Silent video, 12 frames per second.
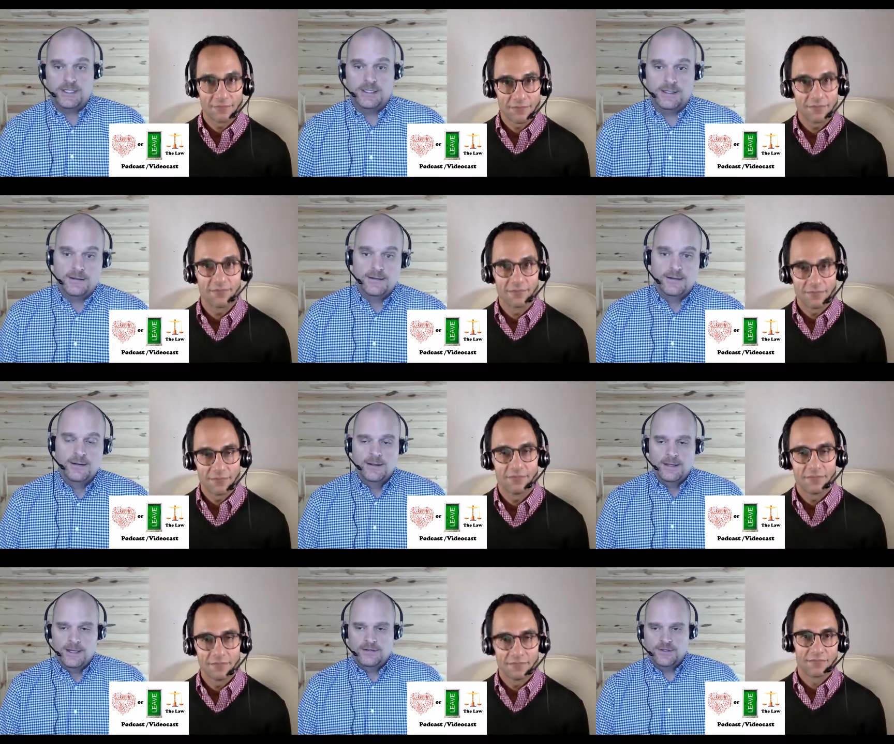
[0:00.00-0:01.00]
Speaker 1: and it
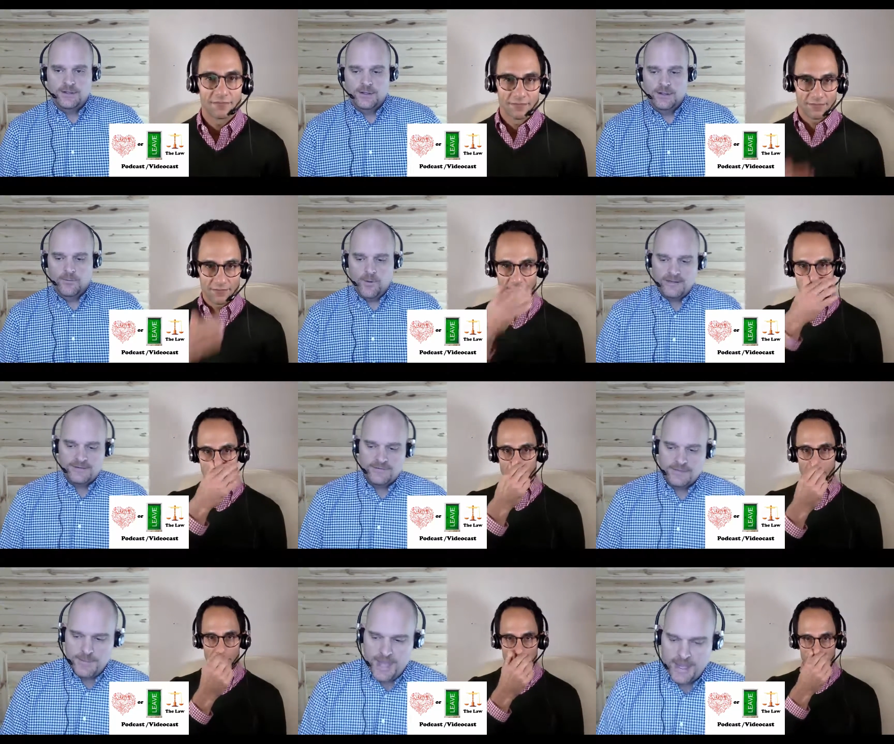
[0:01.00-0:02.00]
it's a, a waste
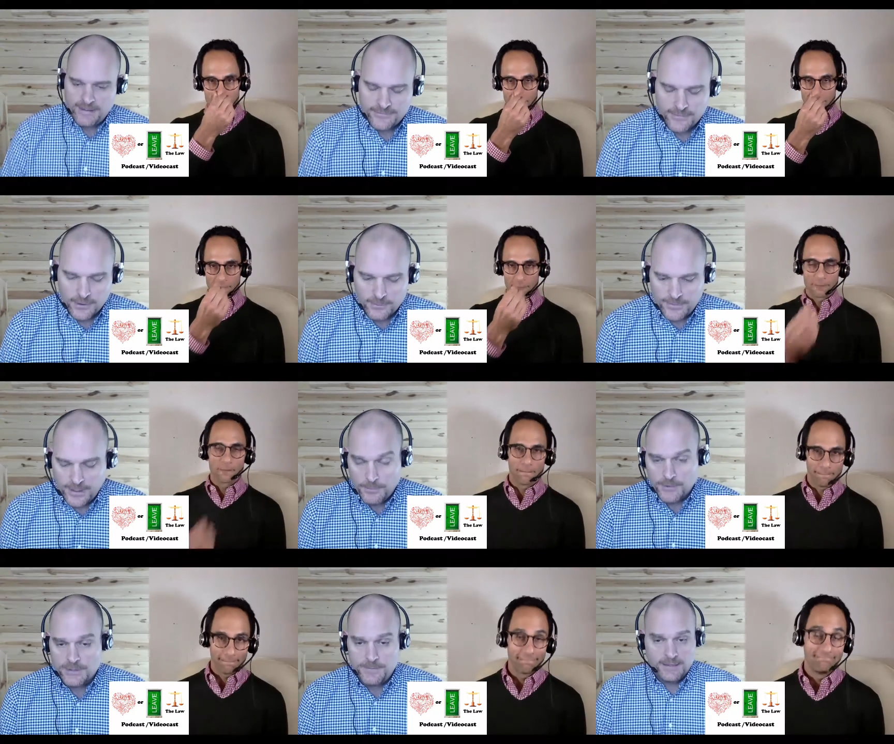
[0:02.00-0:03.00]
of space from their
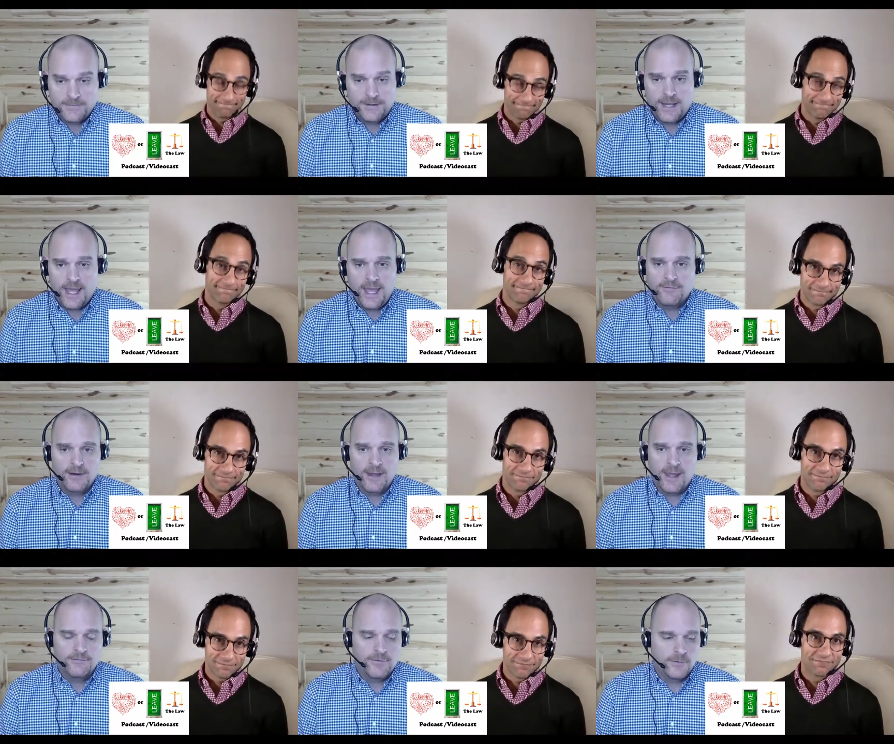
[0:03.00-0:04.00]
perspective. And I have an
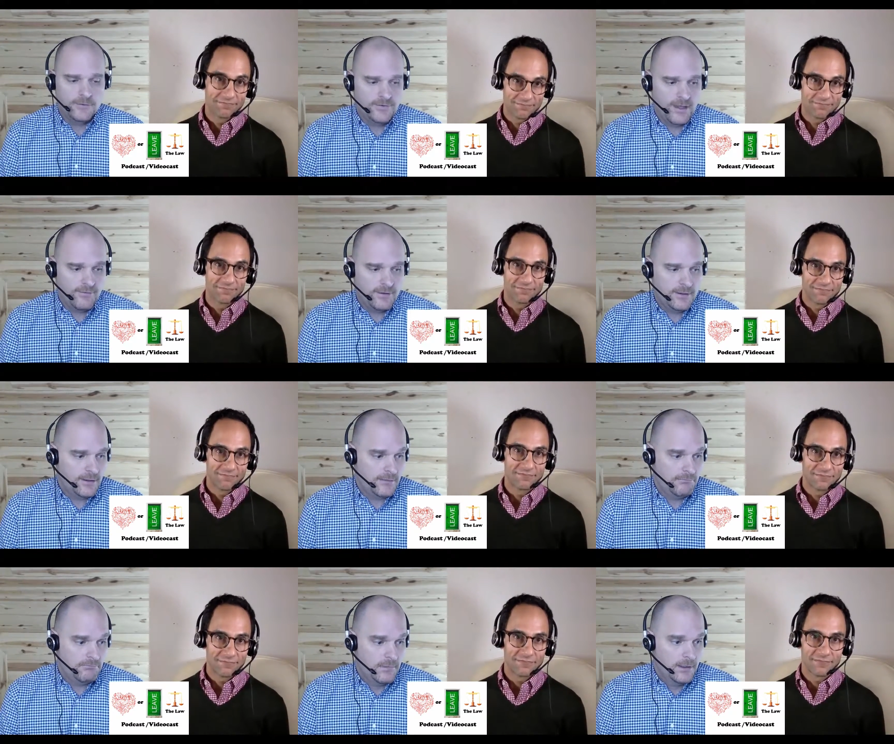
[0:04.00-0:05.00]
iPhone Seven,
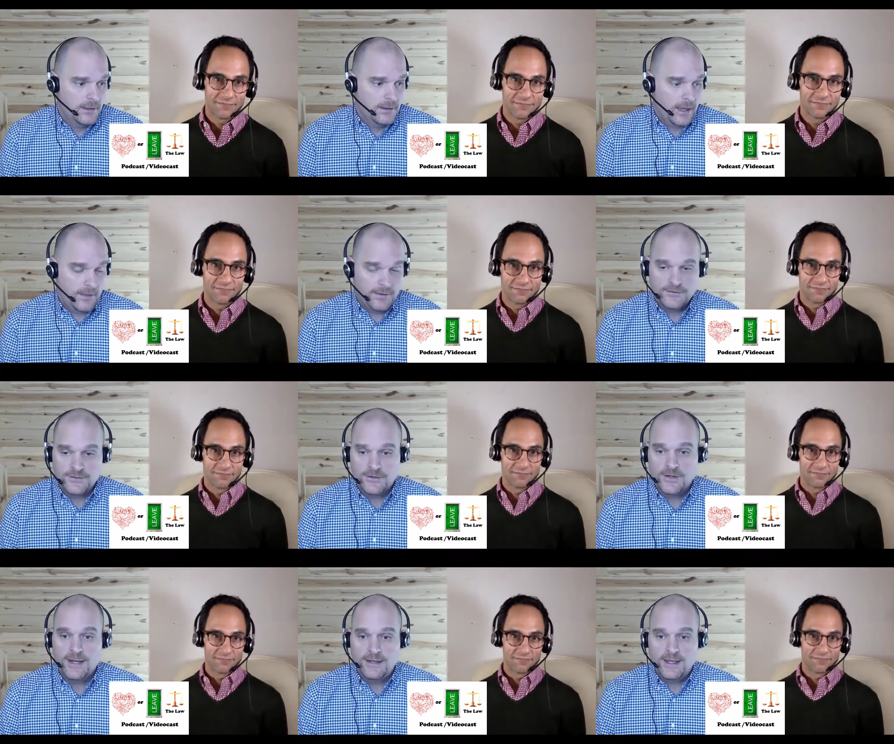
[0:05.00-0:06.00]
and I think it's a
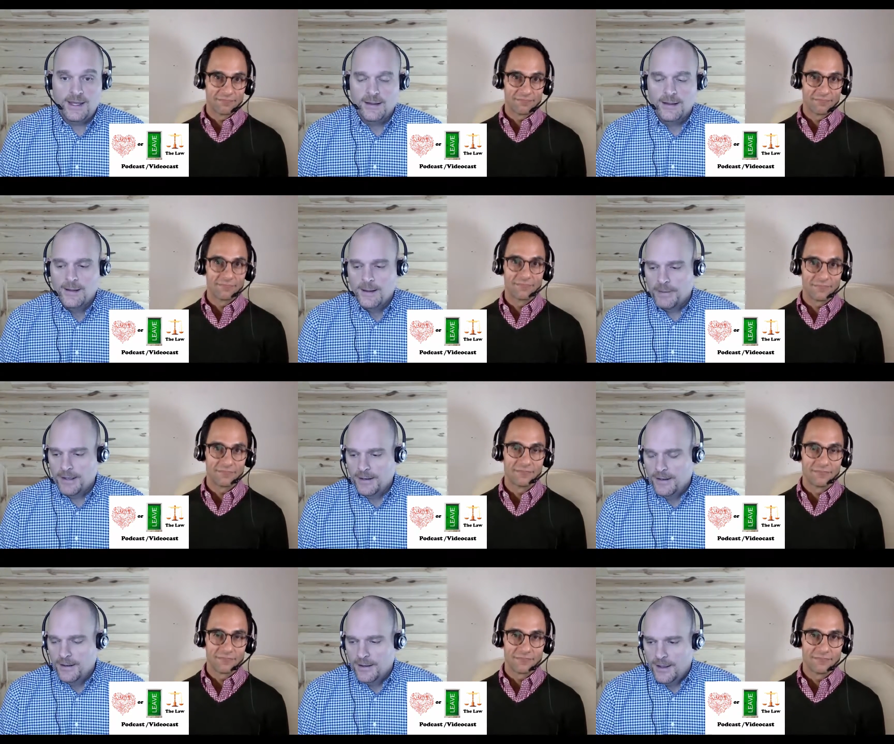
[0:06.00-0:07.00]
good idea.
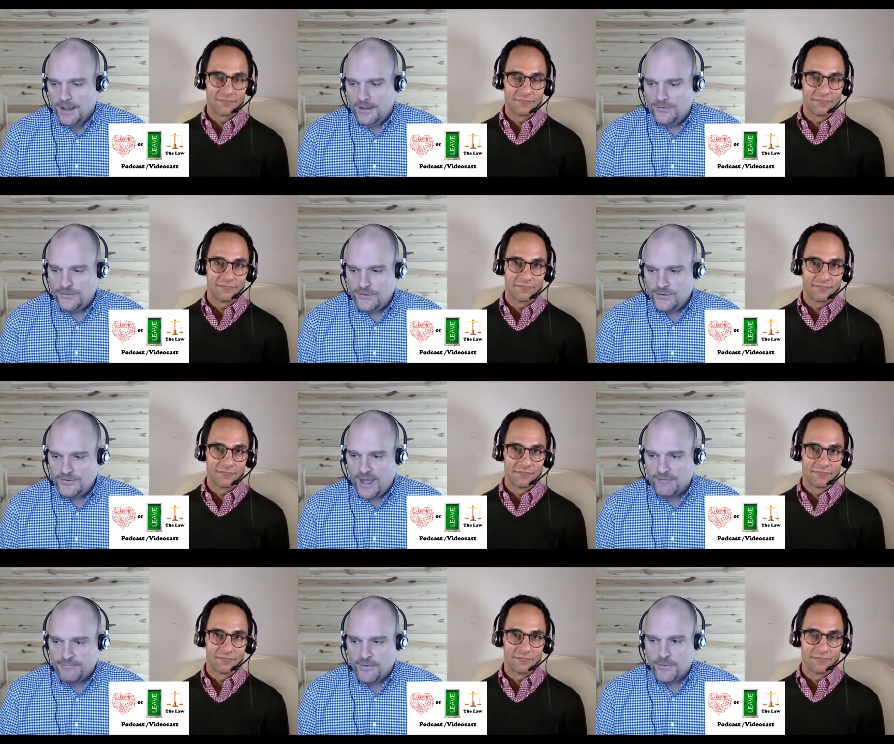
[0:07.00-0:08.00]
But as soon as
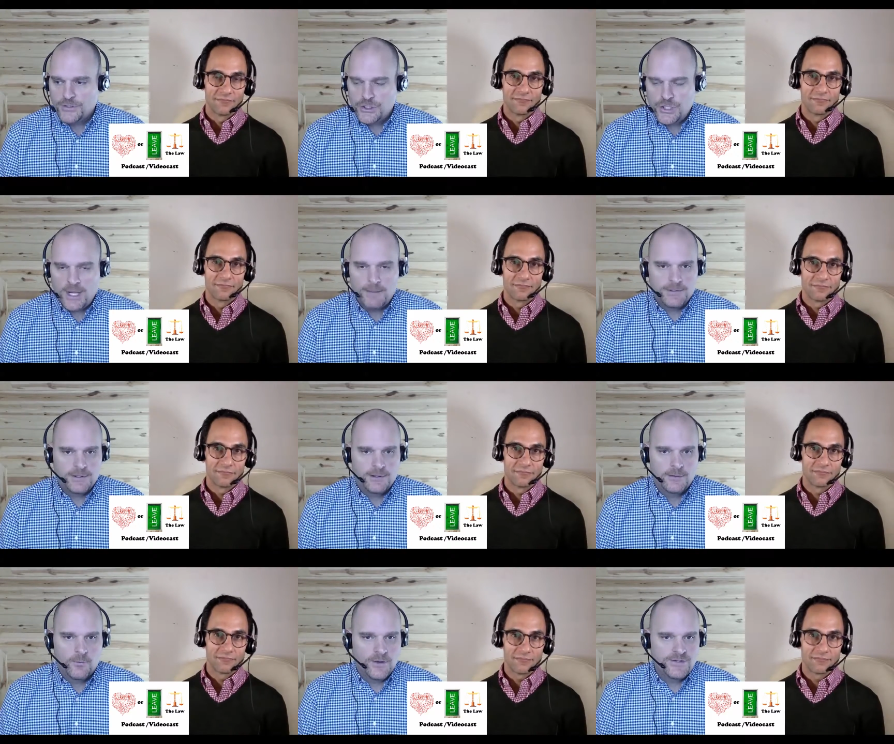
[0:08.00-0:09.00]
that phone shipped,
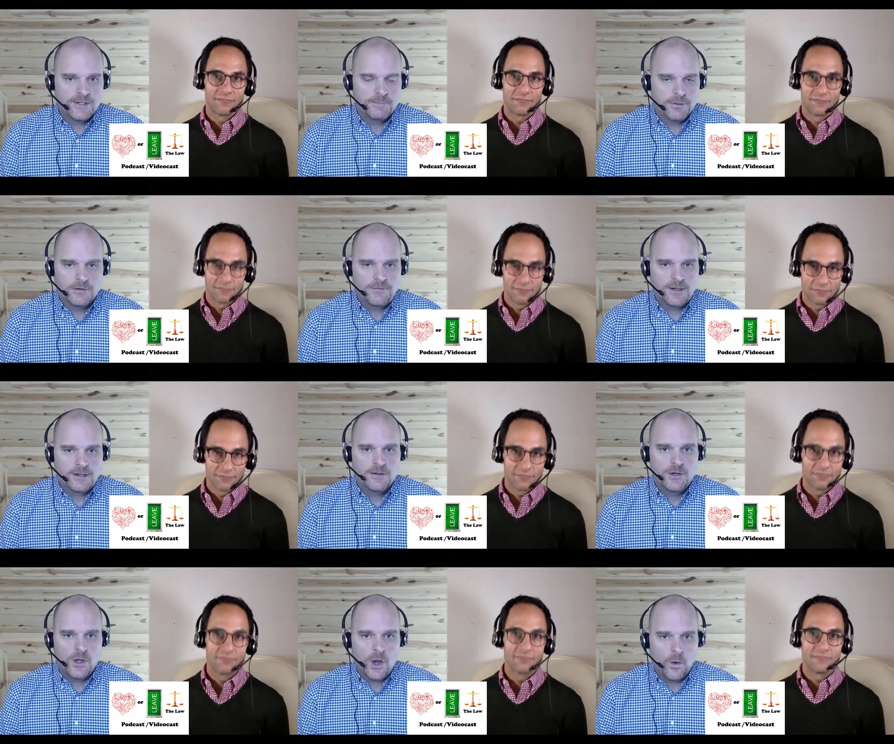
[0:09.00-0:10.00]
was it
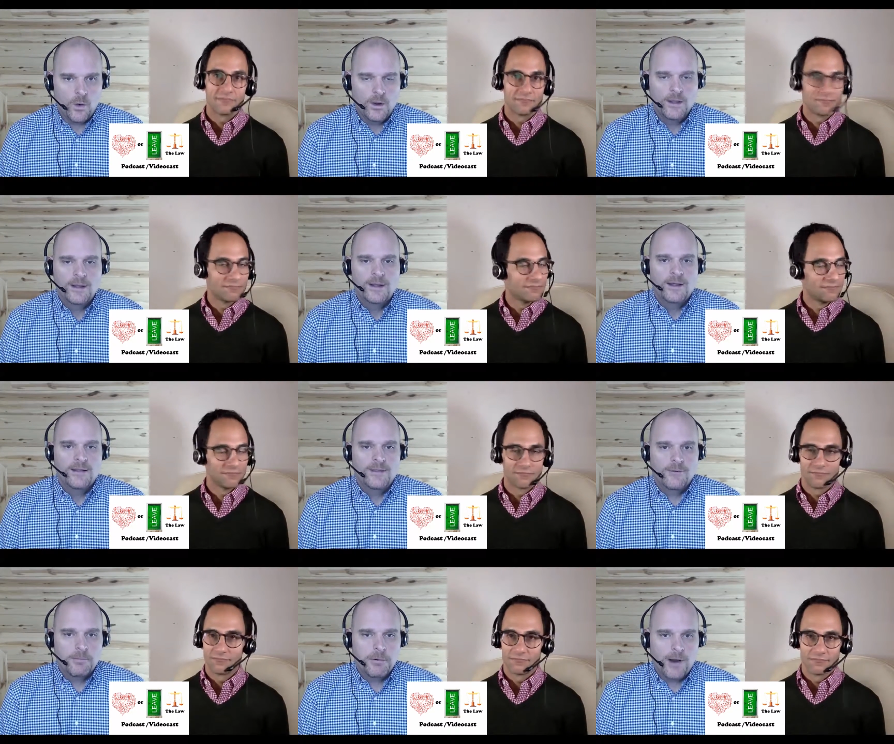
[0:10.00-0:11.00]
perfect? No
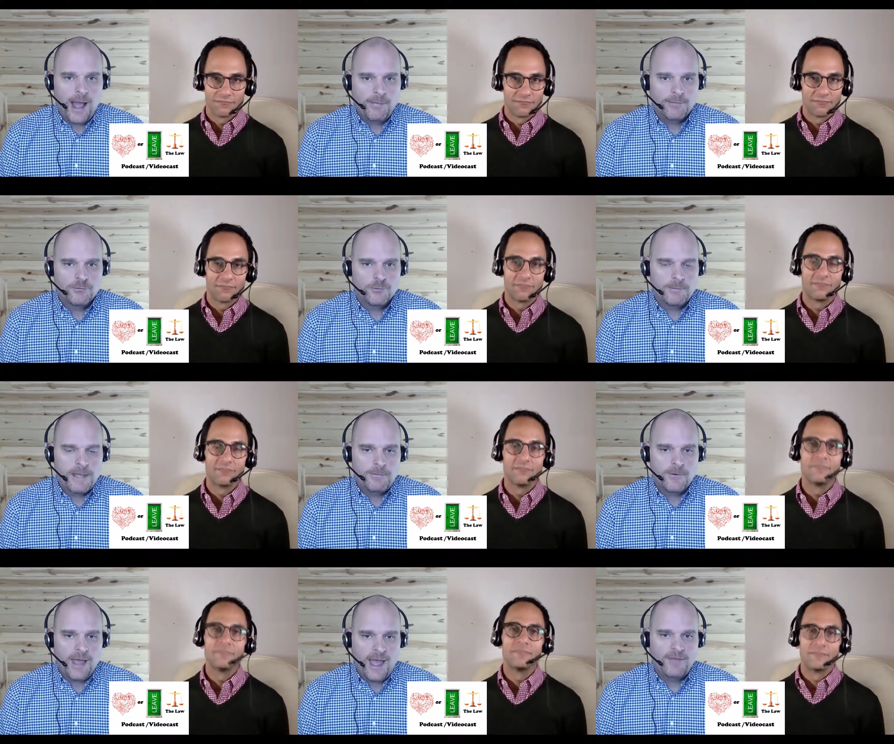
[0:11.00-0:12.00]
there were problems where
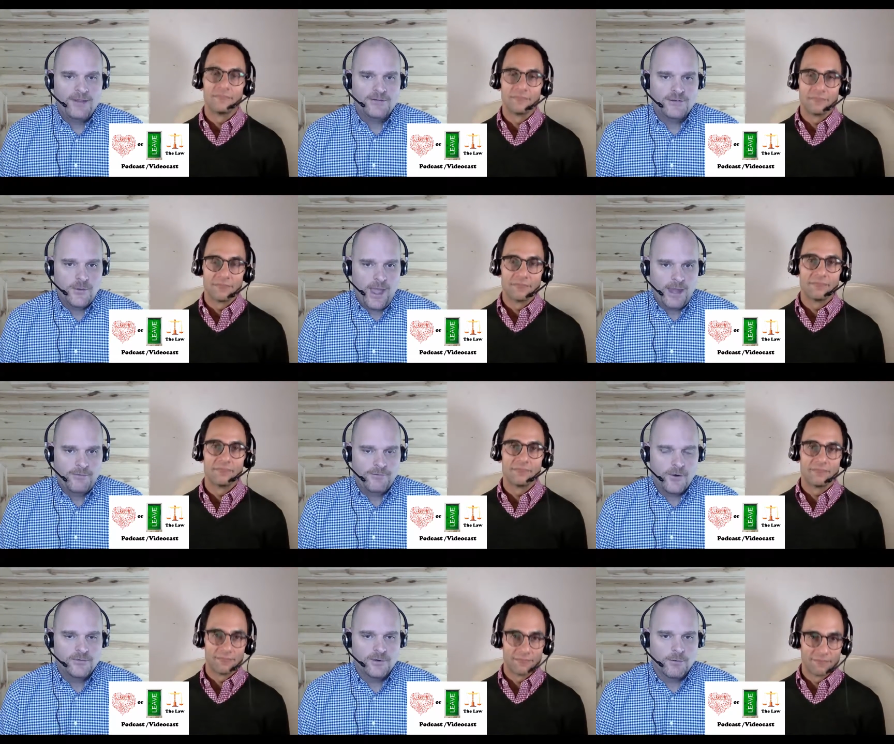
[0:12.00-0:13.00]
people had these new
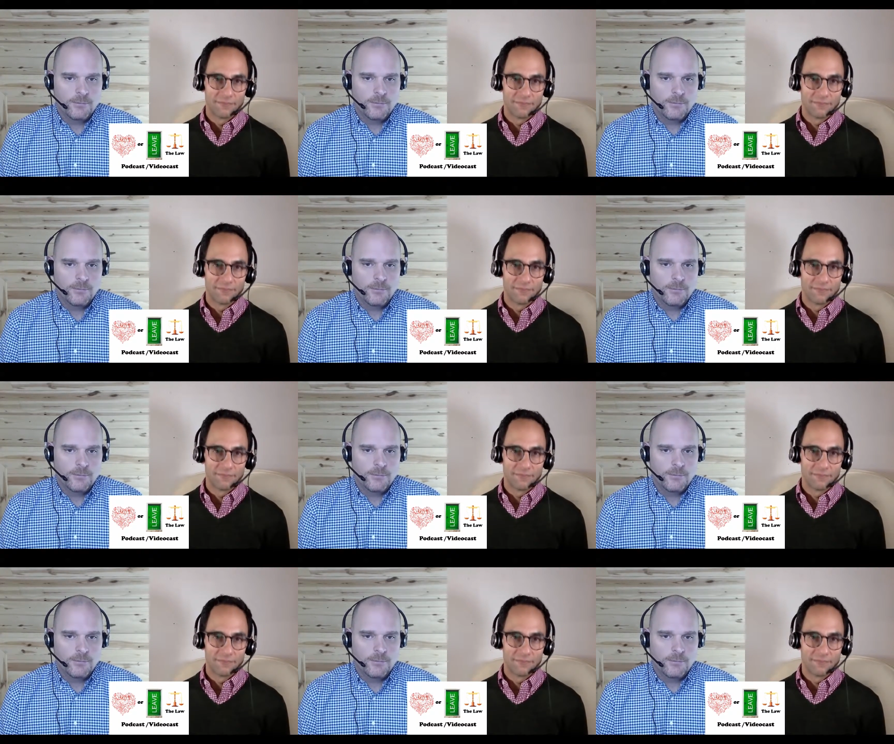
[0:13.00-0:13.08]
headphones that were